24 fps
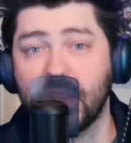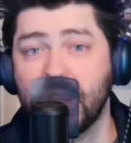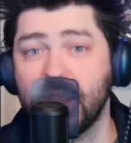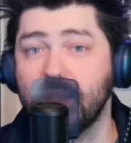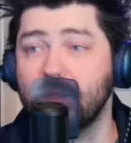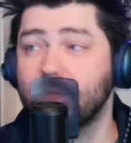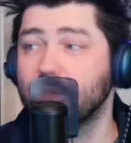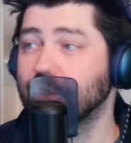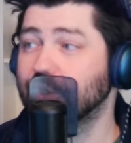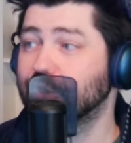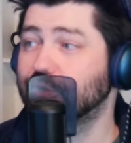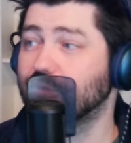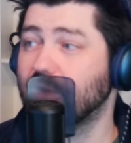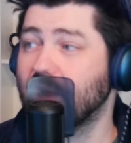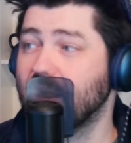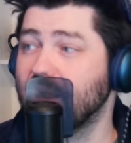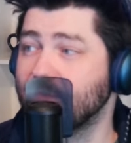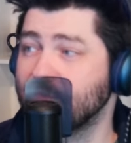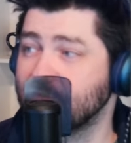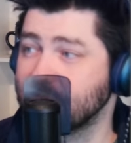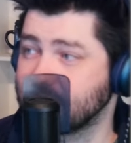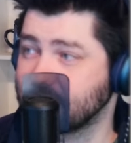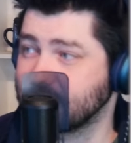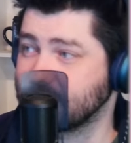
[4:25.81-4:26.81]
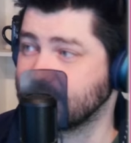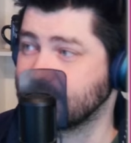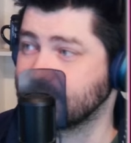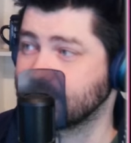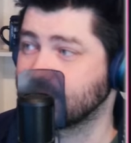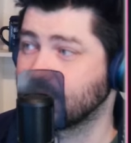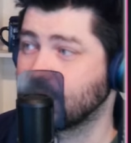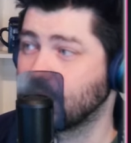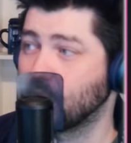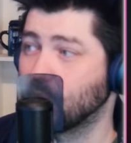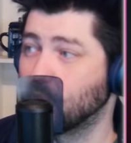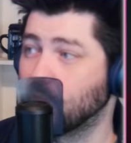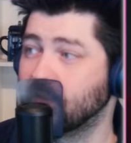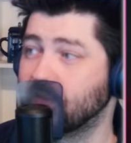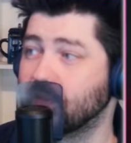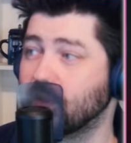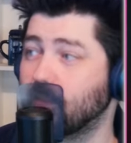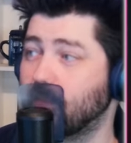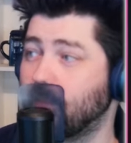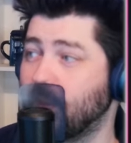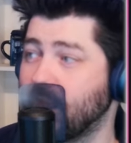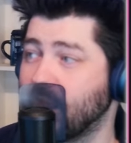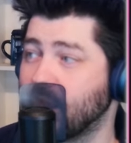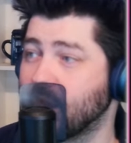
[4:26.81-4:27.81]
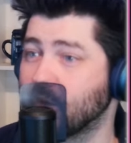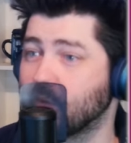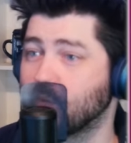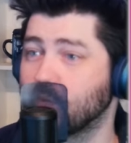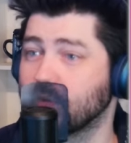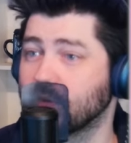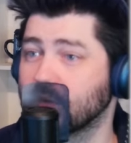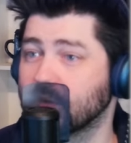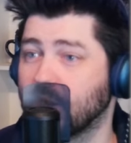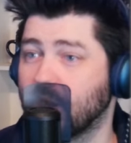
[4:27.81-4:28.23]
In the driver's seat, when the pair were